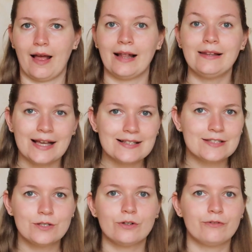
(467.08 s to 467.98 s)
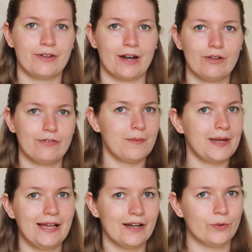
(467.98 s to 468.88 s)
unless you're very
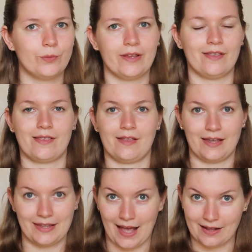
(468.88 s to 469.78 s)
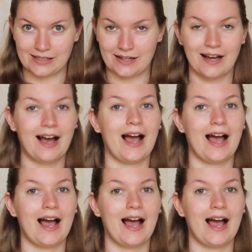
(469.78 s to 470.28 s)
familiar with yen.